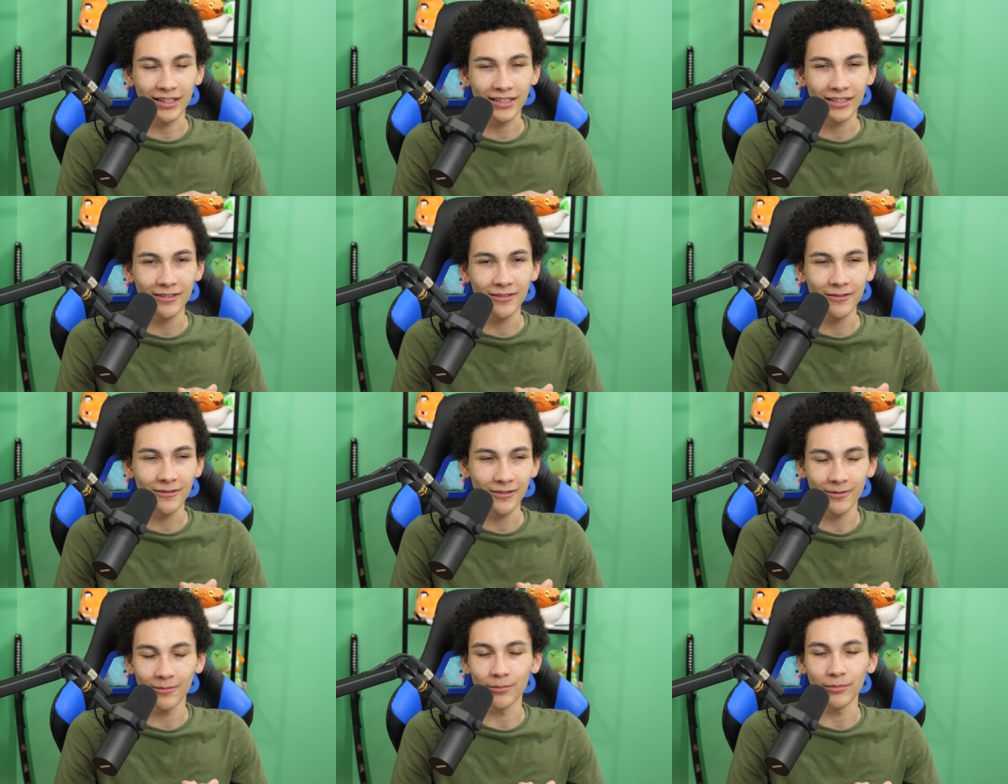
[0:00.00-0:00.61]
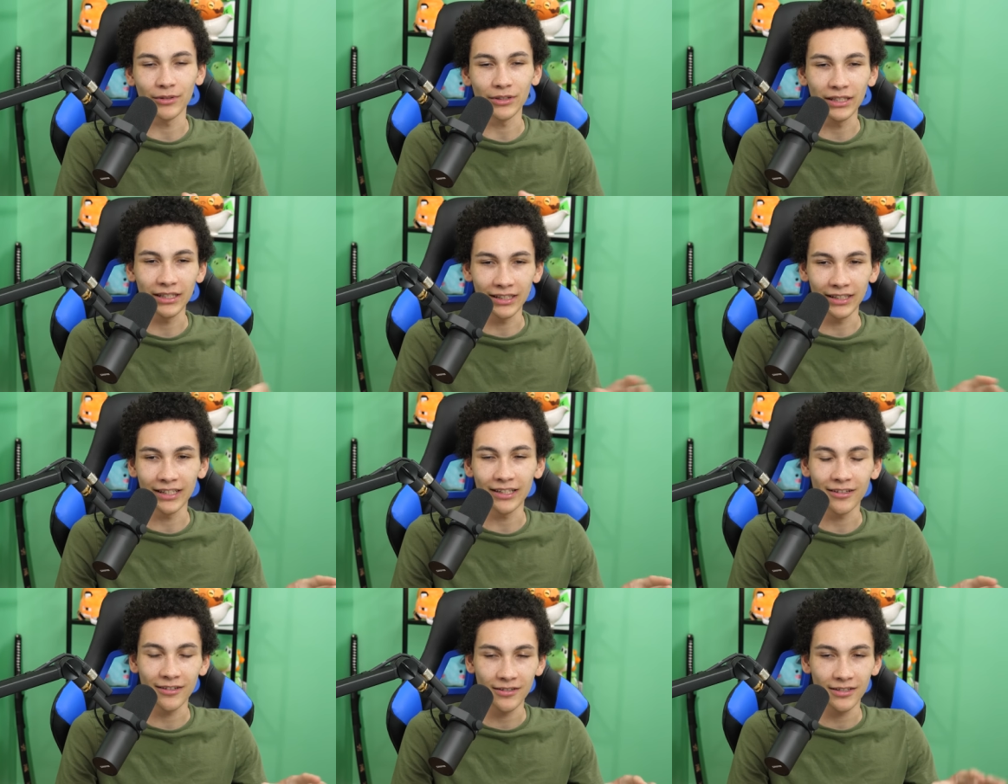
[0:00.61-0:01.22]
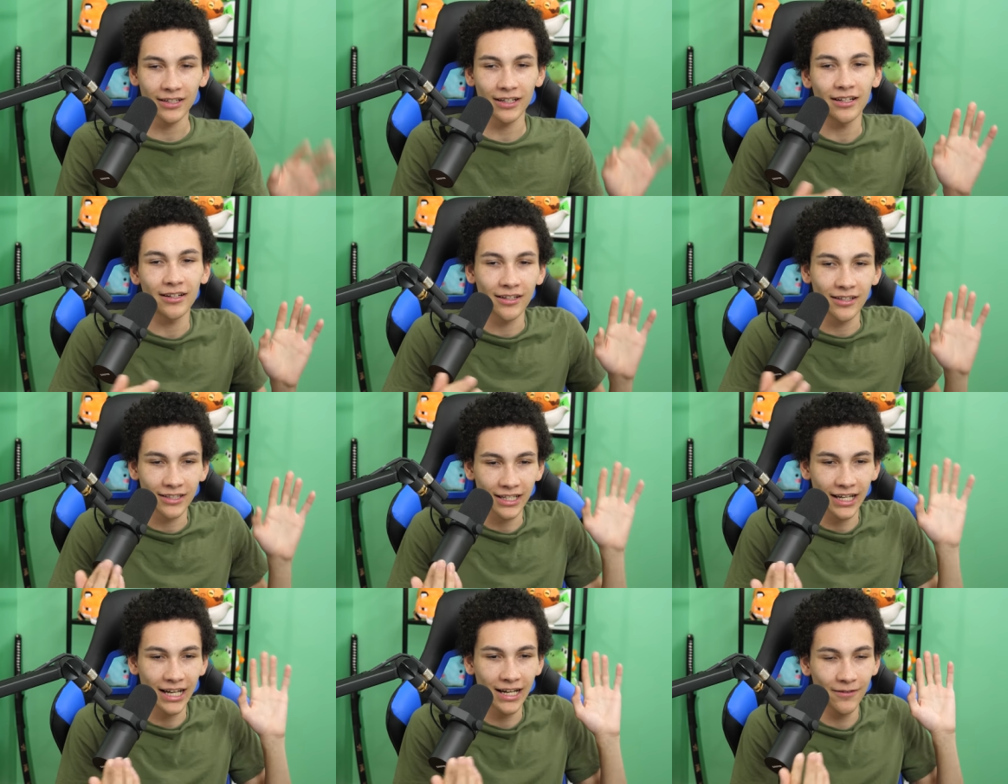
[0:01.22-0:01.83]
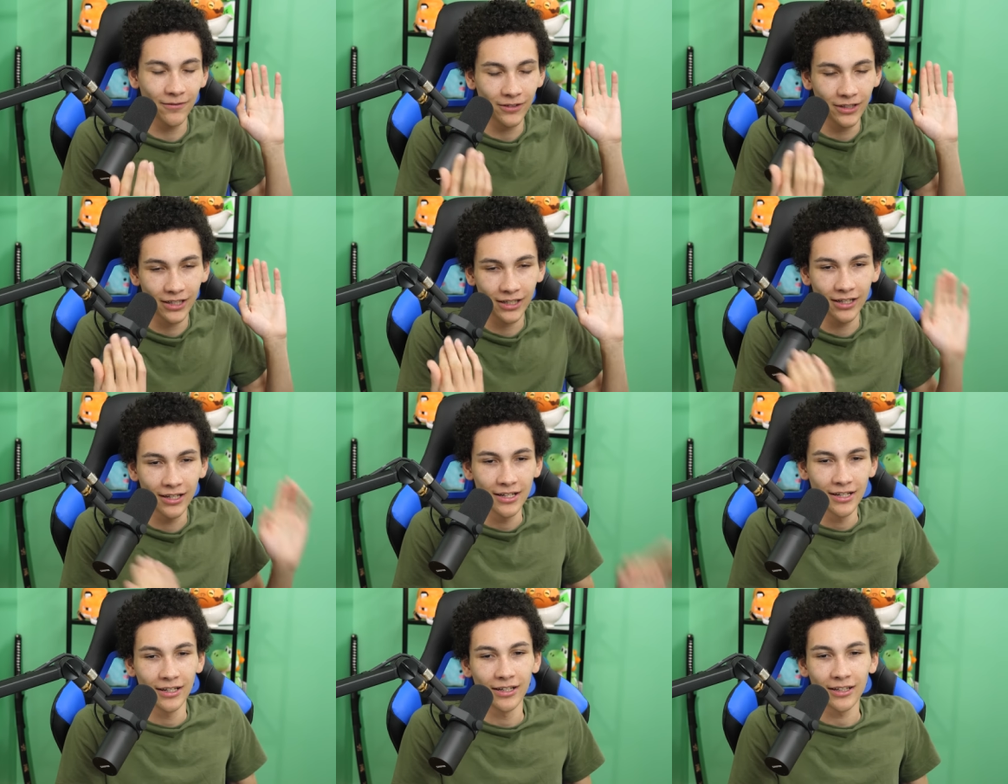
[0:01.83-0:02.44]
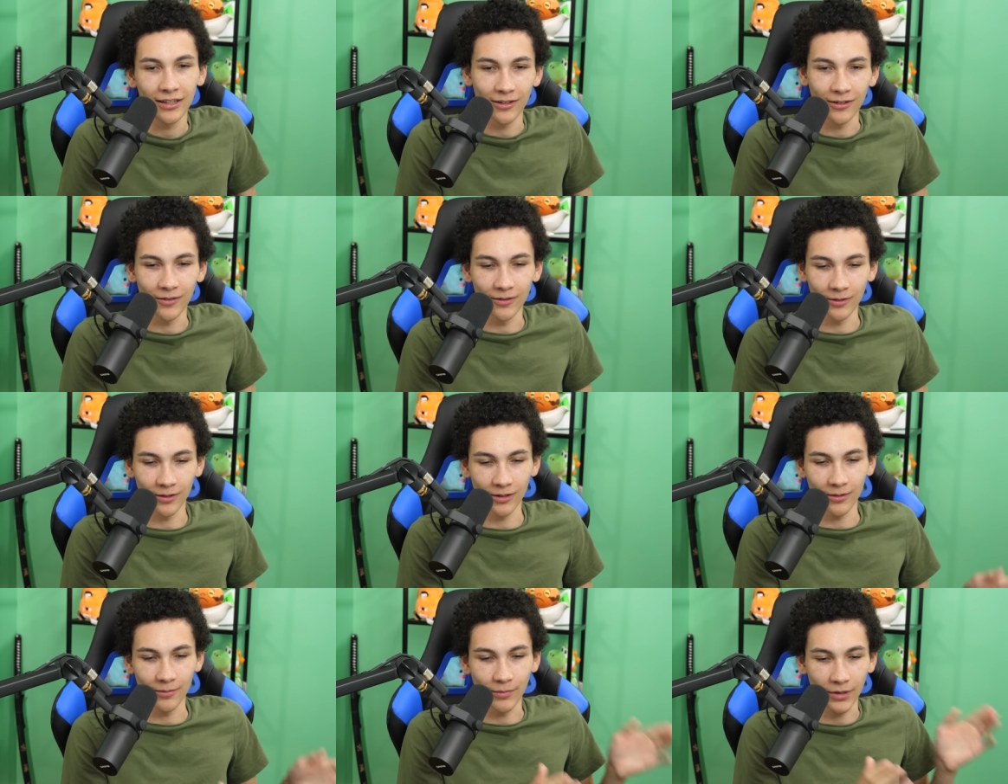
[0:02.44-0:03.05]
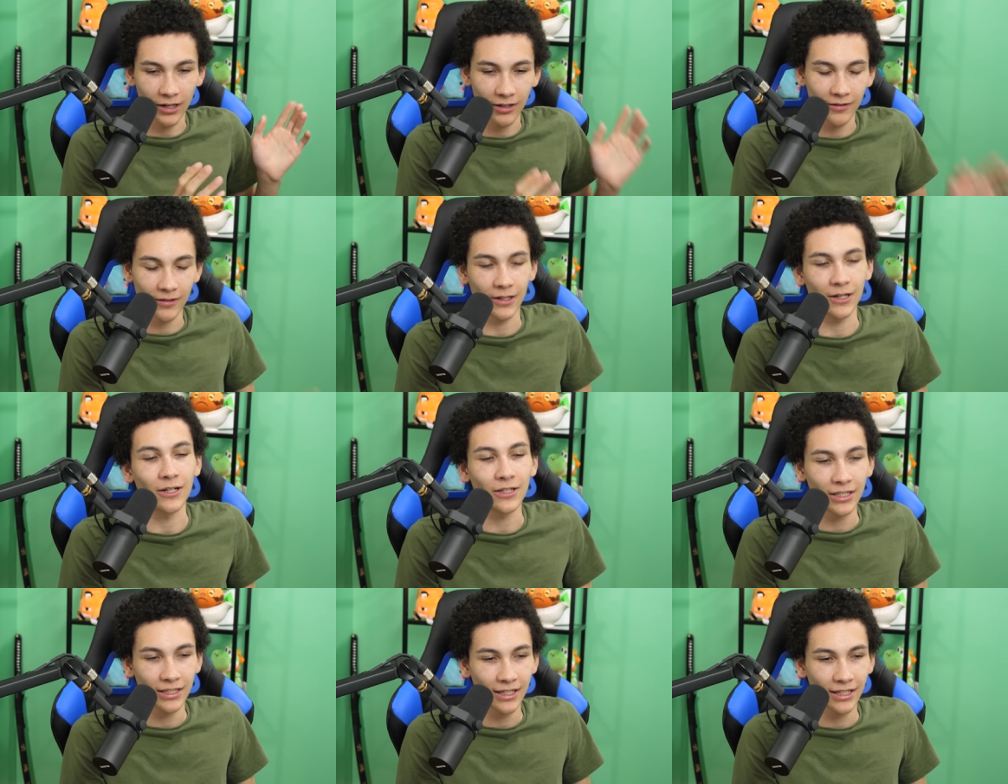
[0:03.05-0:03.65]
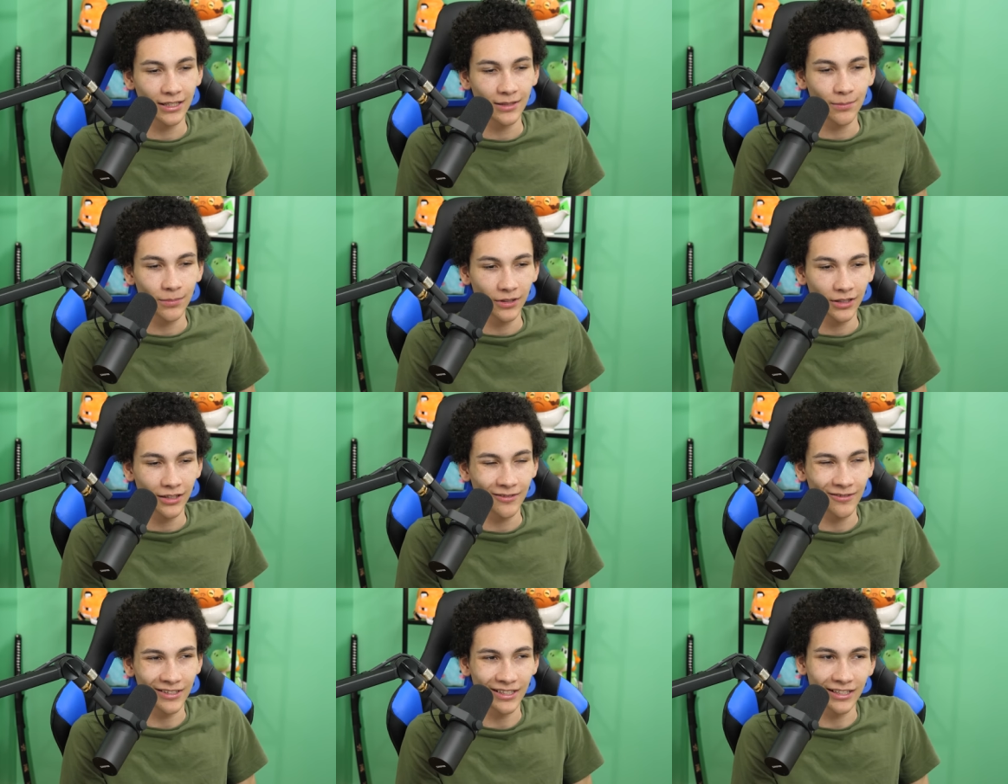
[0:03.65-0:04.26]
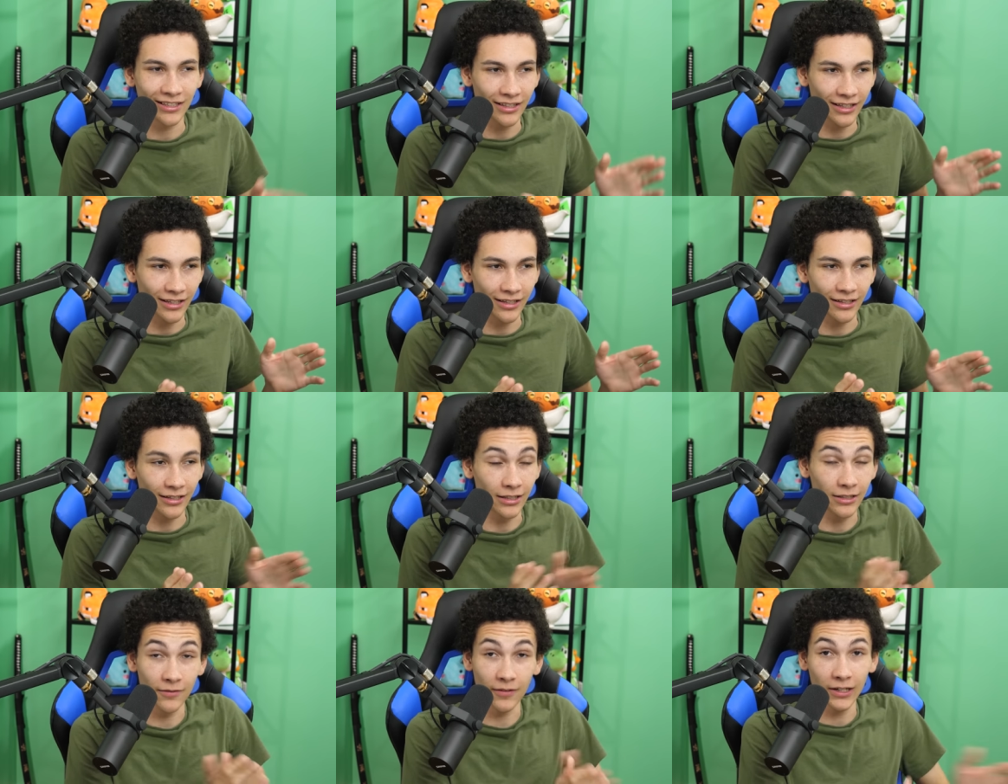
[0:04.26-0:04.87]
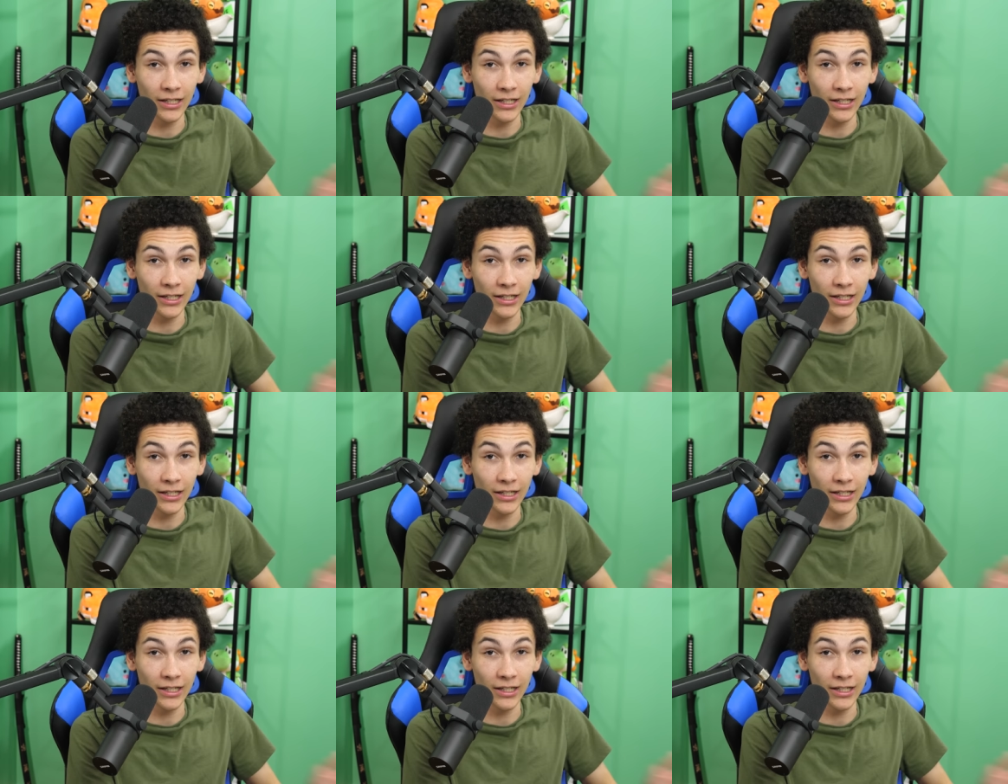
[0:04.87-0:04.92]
I still don't completely understand, because I have, like, my heart regurgitates blood, which is, like, it's